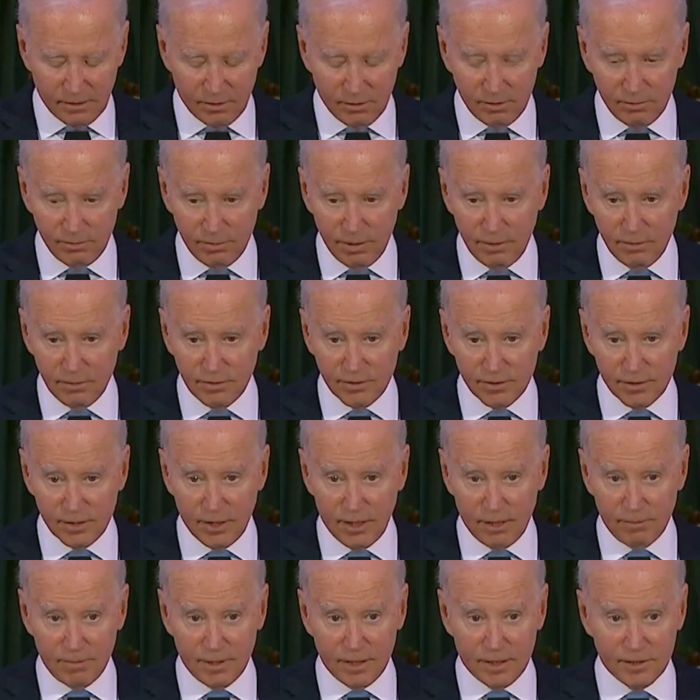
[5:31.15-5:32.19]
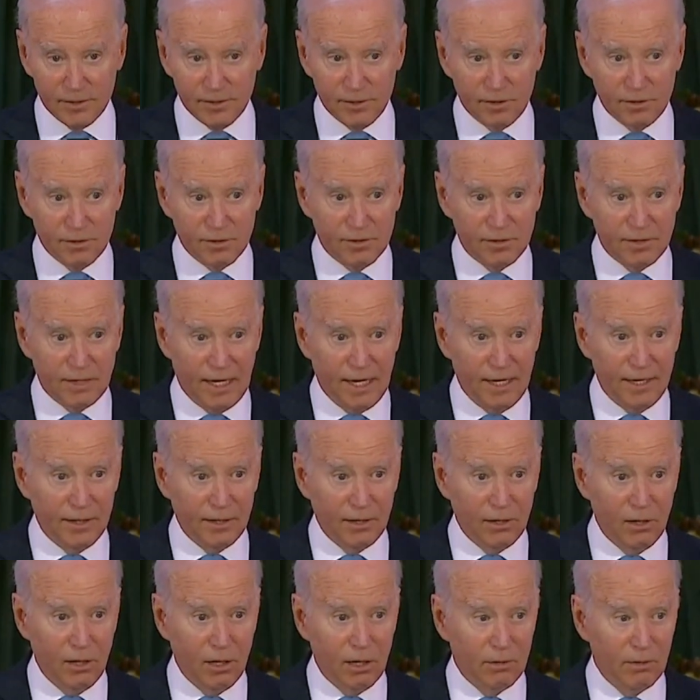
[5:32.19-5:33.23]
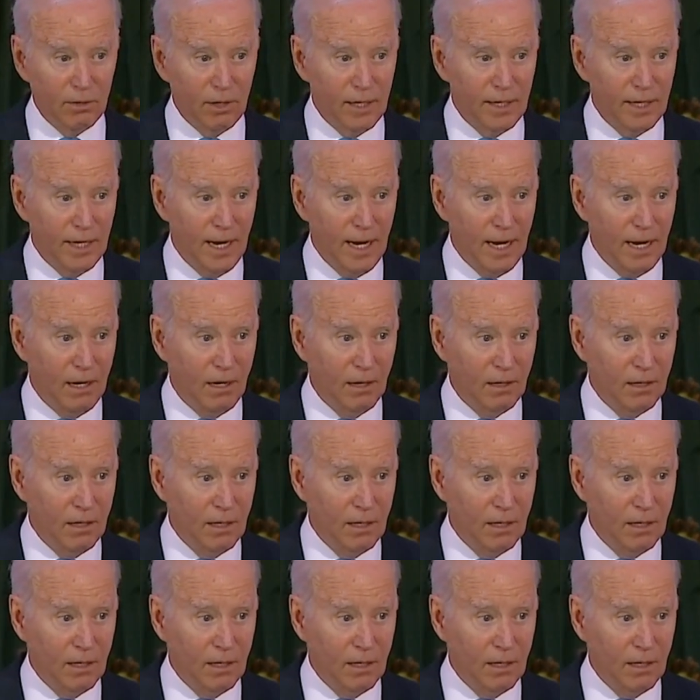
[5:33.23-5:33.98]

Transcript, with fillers: couldn't be with us tonight because they're standing guard right now.